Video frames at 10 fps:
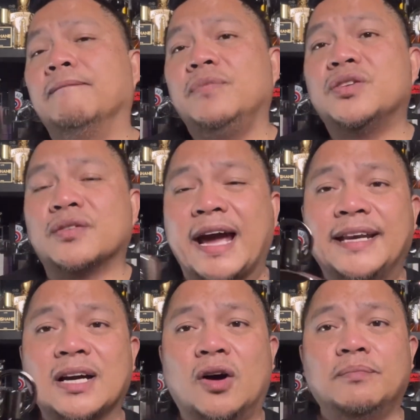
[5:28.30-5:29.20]

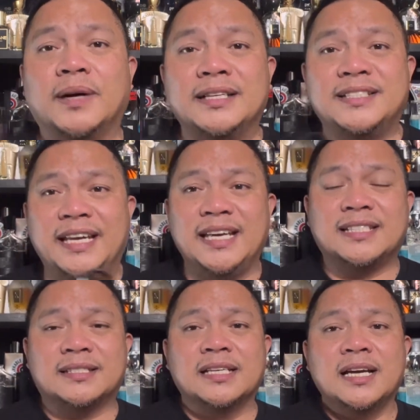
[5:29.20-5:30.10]
dry down. But
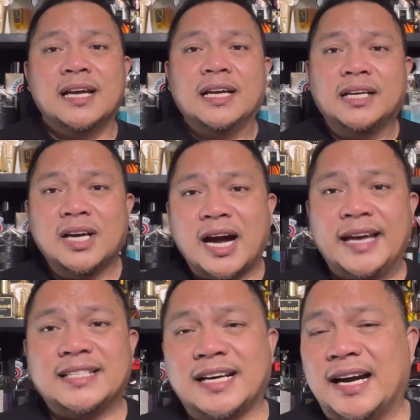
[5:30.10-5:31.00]
this
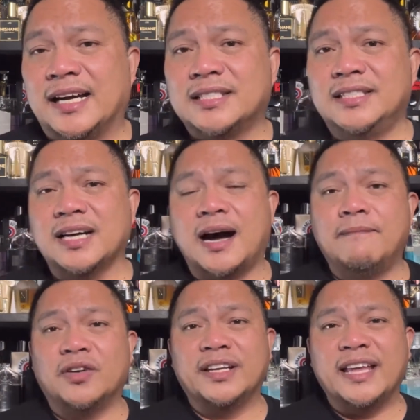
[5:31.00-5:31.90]
guys has
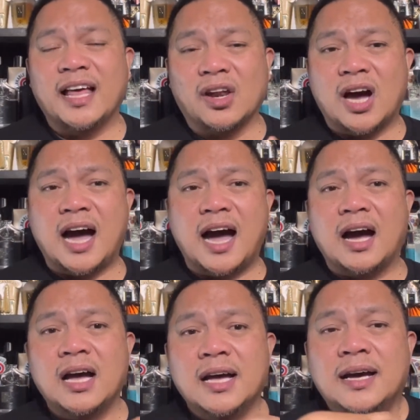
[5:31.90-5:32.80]
that
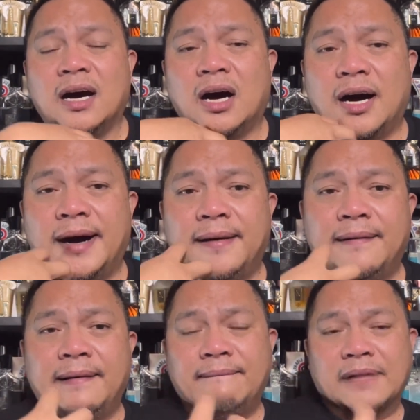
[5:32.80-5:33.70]
vanilla,
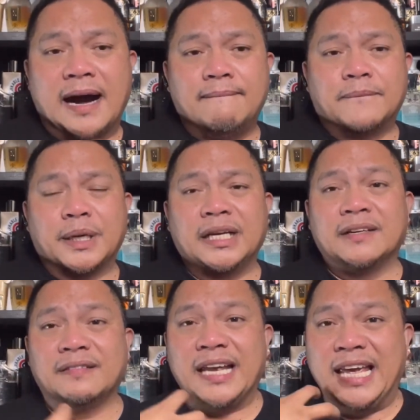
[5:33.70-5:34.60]

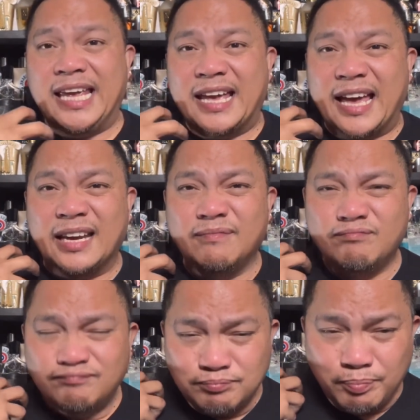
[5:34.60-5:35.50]
ambergris
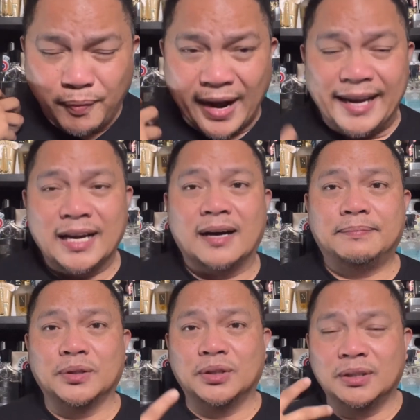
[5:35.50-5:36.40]
and
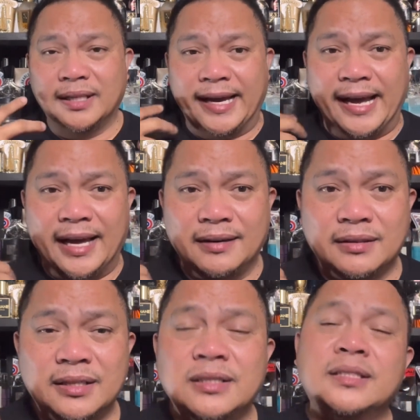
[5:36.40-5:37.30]
pineapple
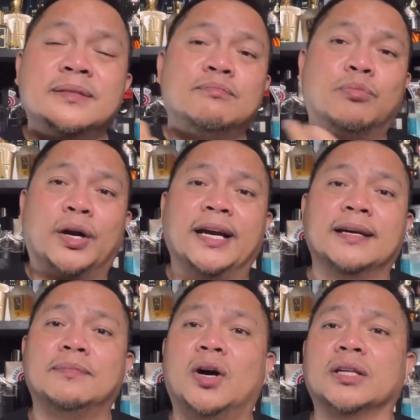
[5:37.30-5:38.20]
and
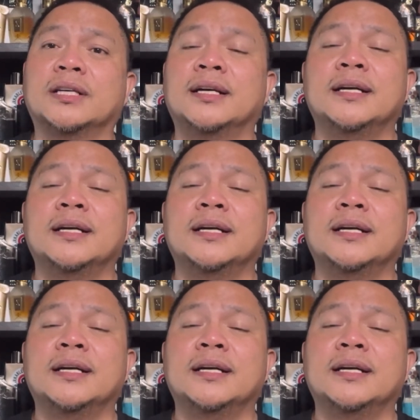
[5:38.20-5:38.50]
bergamot